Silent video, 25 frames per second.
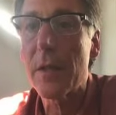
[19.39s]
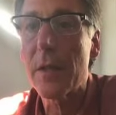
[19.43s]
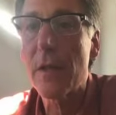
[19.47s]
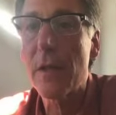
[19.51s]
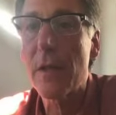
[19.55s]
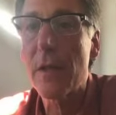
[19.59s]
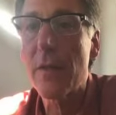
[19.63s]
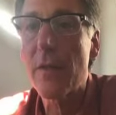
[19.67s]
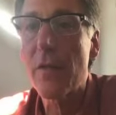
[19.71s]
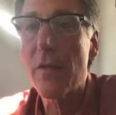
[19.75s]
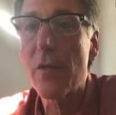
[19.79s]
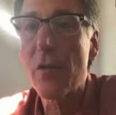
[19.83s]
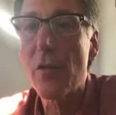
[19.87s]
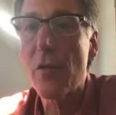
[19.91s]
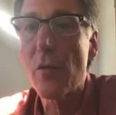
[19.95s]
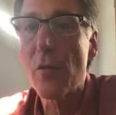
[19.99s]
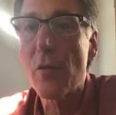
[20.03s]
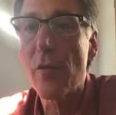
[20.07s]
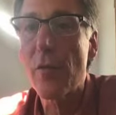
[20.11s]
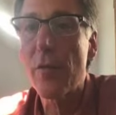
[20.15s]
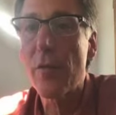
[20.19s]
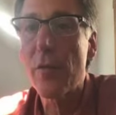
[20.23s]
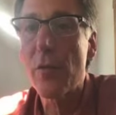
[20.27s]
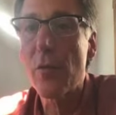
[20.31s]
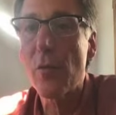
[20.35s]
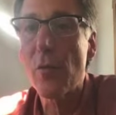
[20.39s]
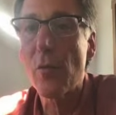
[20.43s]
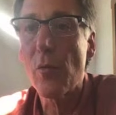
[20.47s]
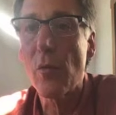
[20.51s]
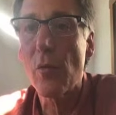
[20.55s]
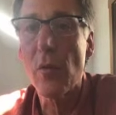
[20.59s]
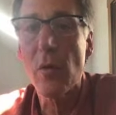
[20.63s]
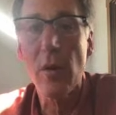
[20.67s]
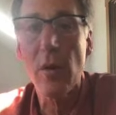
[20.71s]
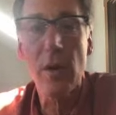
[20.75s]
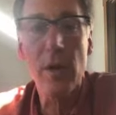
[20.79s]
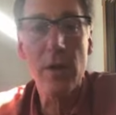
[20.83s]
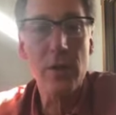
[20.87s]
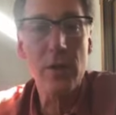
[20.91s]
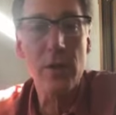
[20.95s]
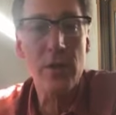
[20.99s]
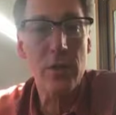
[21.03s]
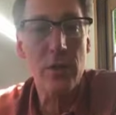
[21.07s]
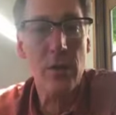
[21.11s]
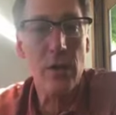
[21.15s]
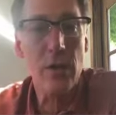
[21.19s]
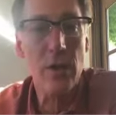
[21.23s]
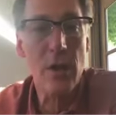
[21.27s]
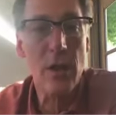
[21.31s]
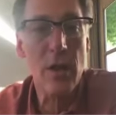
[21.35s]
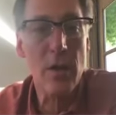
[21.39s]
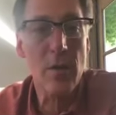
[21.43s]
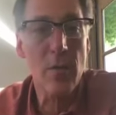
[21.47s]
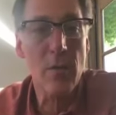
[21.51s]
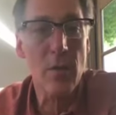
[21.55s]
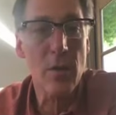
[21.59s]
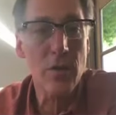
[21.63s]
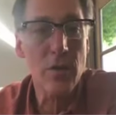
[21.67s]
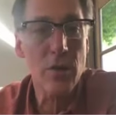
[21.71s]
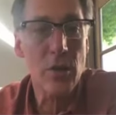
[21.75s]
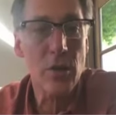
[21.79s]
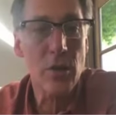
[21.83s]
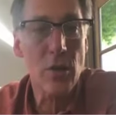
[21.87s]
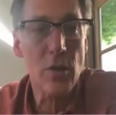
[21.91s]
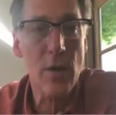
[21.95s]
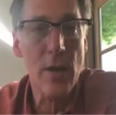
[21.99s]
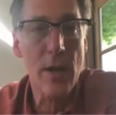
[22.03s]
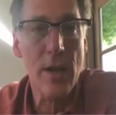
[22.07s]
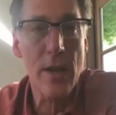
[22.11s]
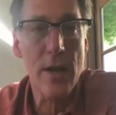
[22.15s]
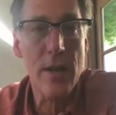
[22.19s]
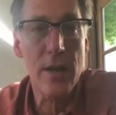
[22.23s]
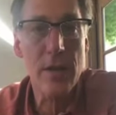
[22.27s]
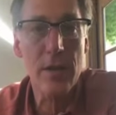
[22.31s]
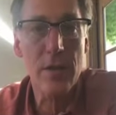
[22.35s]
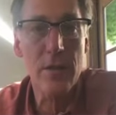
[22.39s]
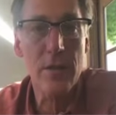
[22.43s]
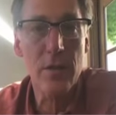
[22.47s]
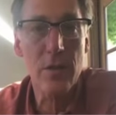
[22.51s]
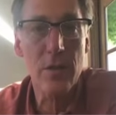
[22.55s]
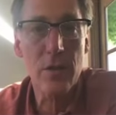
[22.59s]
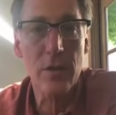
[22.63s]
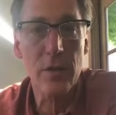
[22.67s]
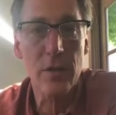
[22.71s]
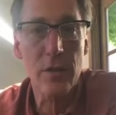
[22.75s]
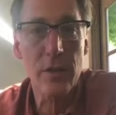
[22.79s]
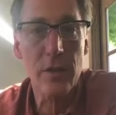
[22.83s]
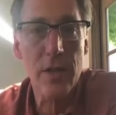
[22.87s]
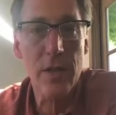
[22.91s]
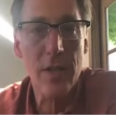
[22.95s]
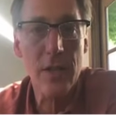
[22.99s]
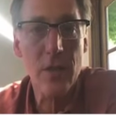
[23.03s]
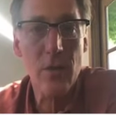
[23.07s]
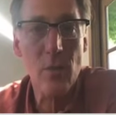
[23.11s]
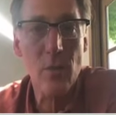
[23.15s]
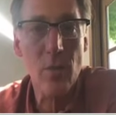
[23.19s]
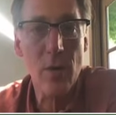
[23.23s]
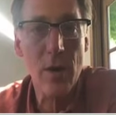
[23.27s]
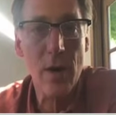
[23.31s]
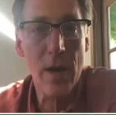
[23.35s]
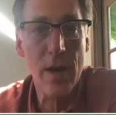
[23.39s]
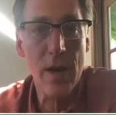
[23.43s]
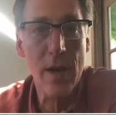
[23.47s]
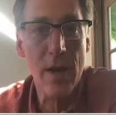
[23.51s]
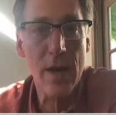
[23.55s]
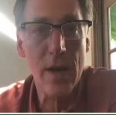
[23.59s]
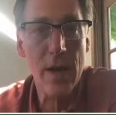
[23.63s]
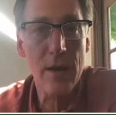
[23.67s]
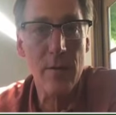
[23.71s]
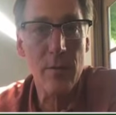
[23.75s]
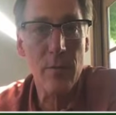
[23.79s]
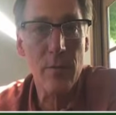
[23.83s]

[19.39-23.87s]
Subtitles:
if you want, why don't you go ahead and just lead the way?